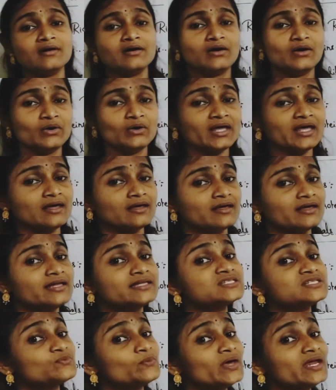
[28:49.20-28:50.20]
Okay,
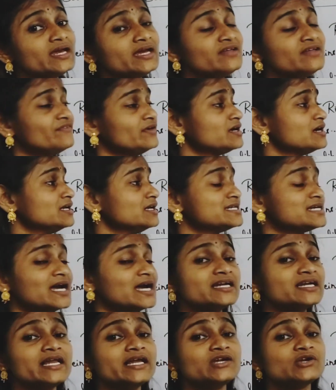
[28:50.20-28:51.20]
it's very difficult
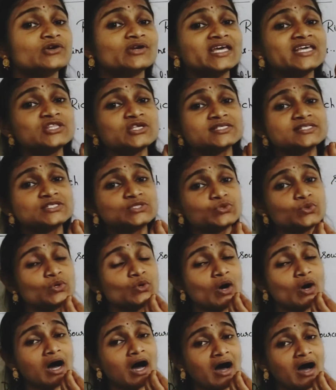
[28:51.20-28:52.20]
until it reaches
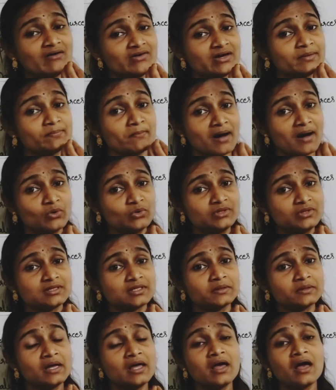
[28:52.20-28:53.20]
to our mouth.
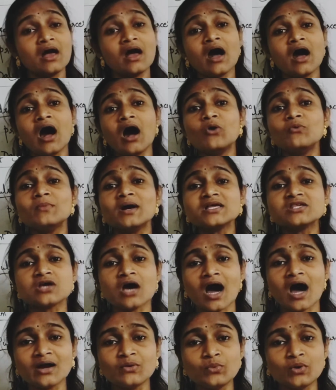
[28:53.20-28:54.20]
How much
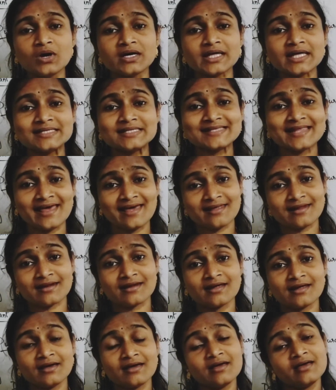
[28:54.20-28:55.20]
hard work is there?
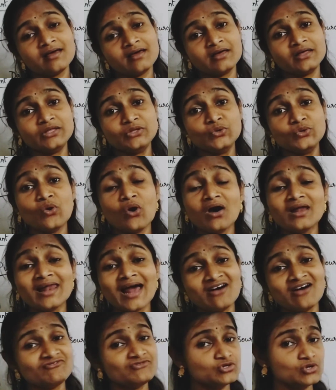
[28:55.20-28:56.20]
You all
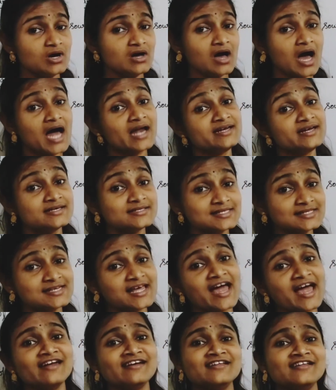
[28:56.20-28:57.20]
have to
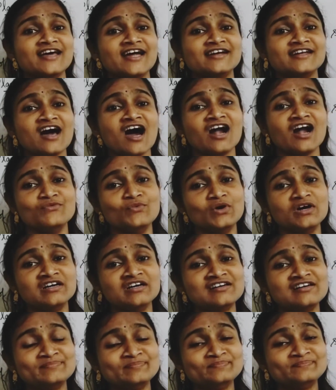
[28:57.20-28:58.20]
understand that hard
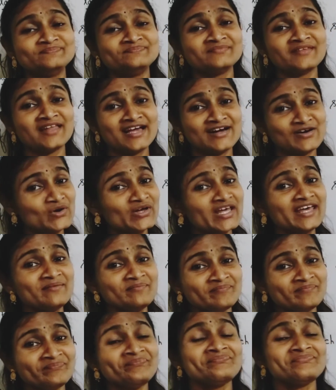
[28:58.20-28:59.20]
work. Okay,
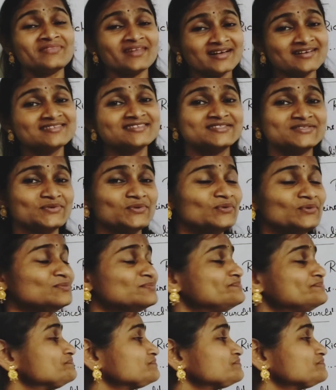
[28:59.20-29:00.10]
so